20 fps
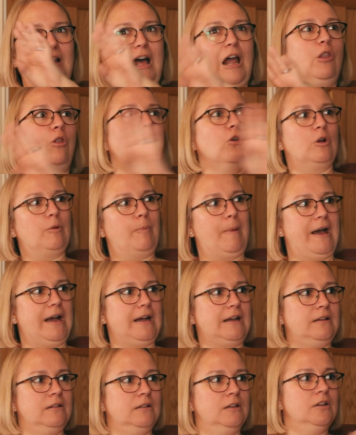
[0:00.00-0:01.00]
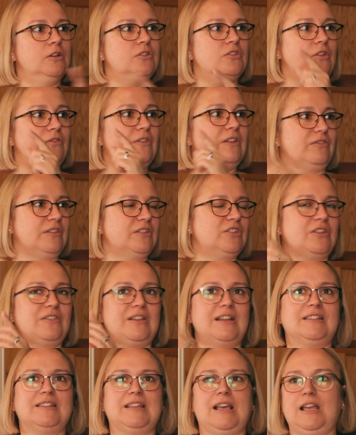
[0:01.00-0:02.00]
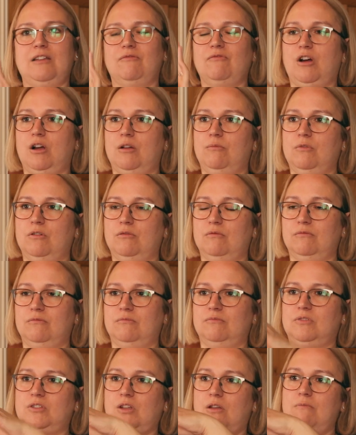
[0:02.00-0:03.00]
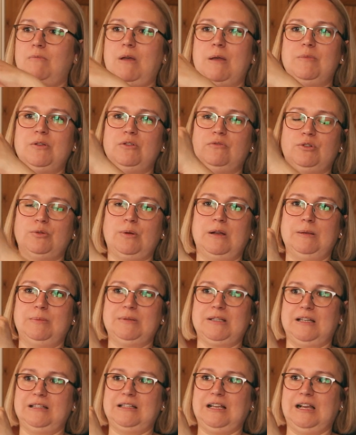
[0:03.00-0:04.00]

look back. Yeah. So they'd say, right, well, so maybe you're a 20%